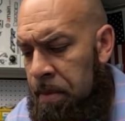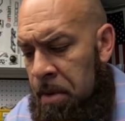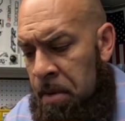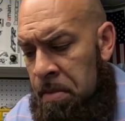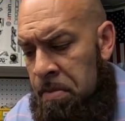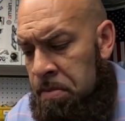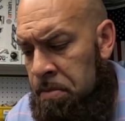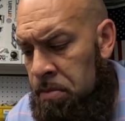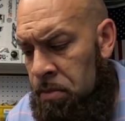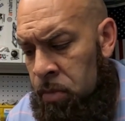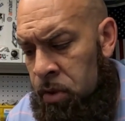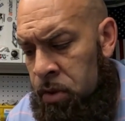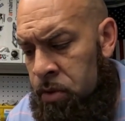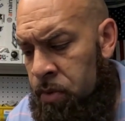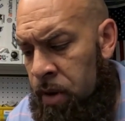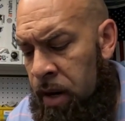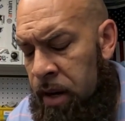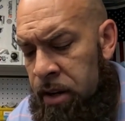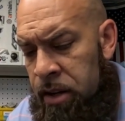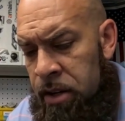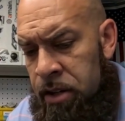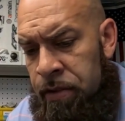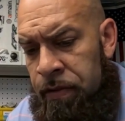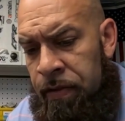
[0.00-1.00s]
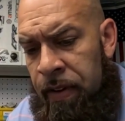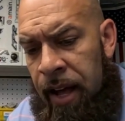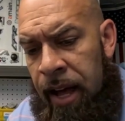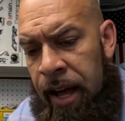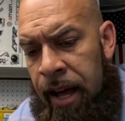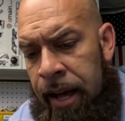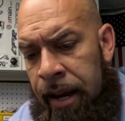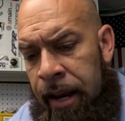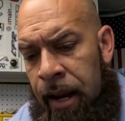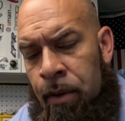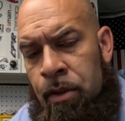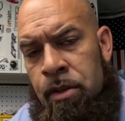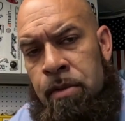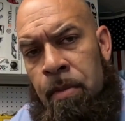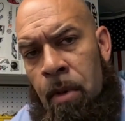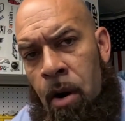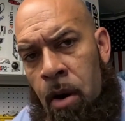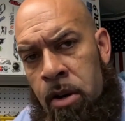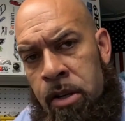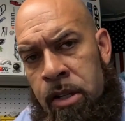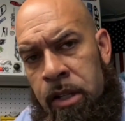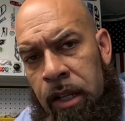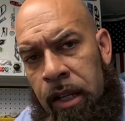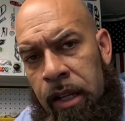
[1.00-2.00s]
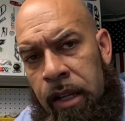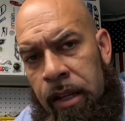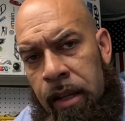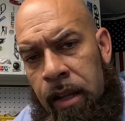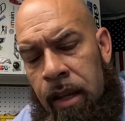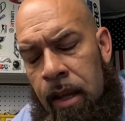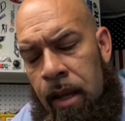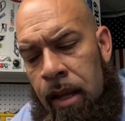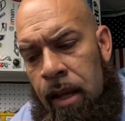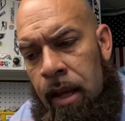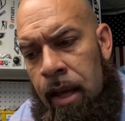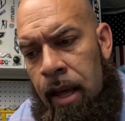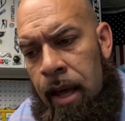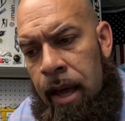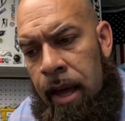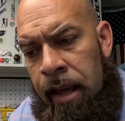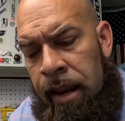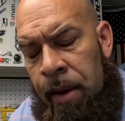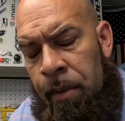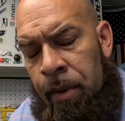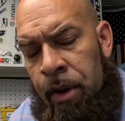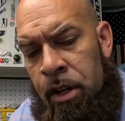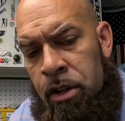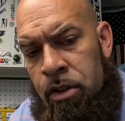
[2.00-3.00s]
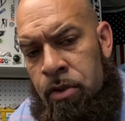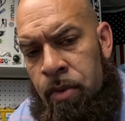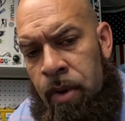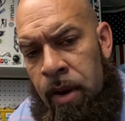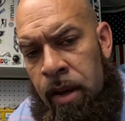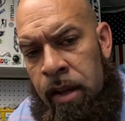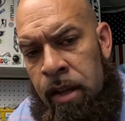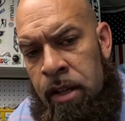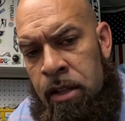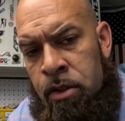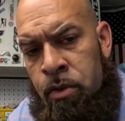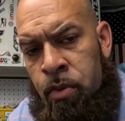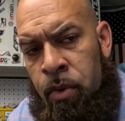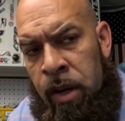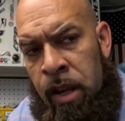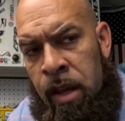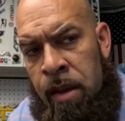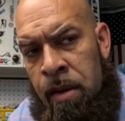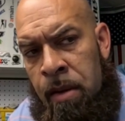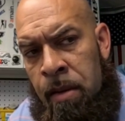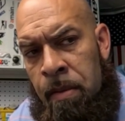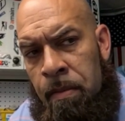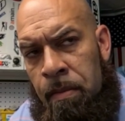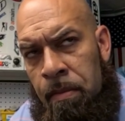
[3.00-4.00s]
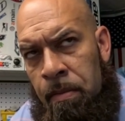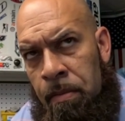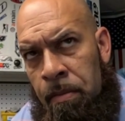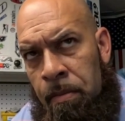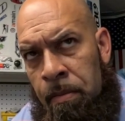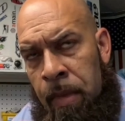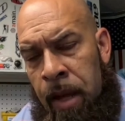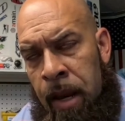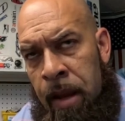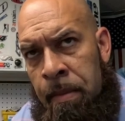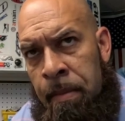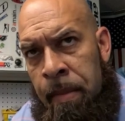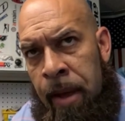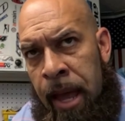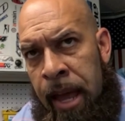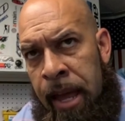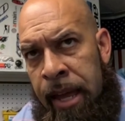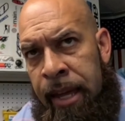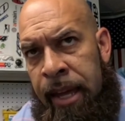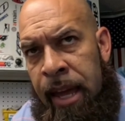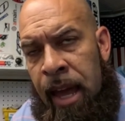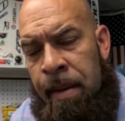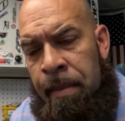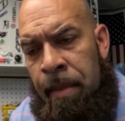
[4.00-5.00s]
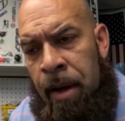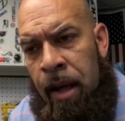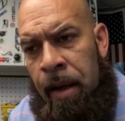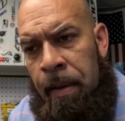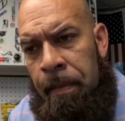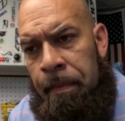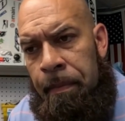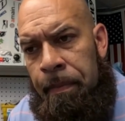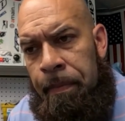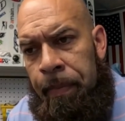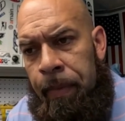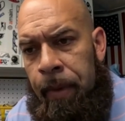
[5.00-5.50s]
It was running just fine. I was marshalling, and then when his 20-minute main came up,